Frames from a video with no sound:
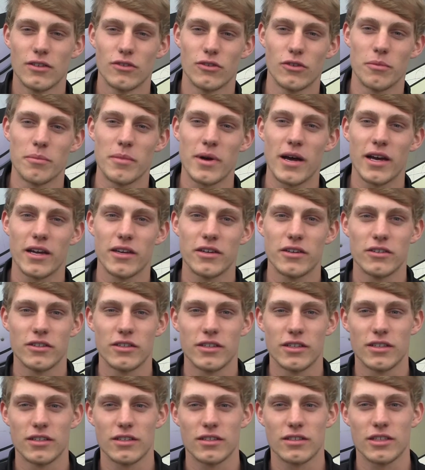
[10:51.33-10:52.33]
reminder
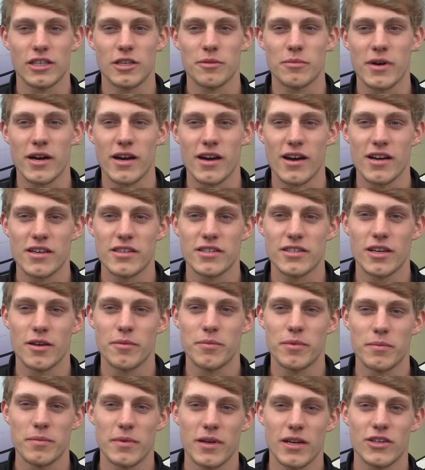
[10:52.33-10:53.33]
to keep my eyes
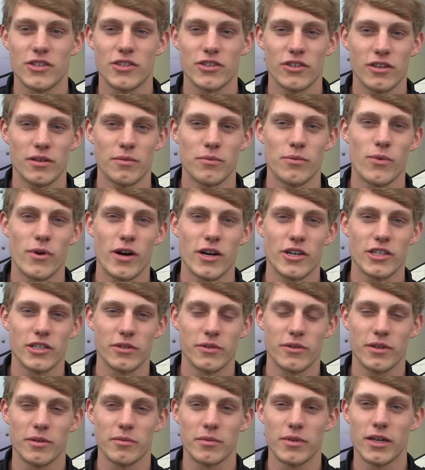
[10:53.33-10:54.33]
up and make sure I'm
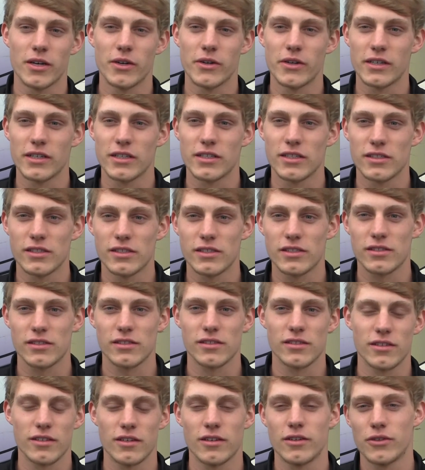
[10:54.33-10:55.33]
watching where I'm going,
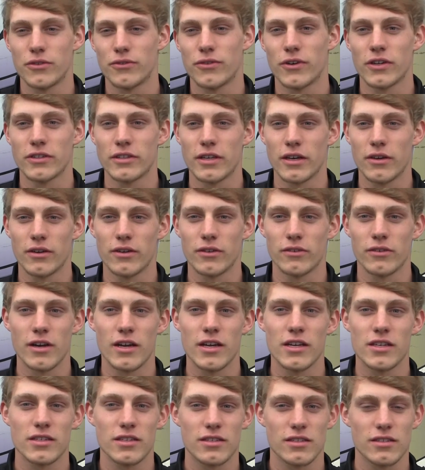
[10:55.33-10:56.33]
because you fall down the
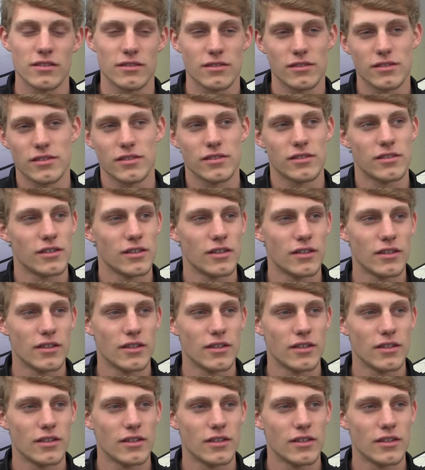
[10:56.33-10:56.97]
race, it's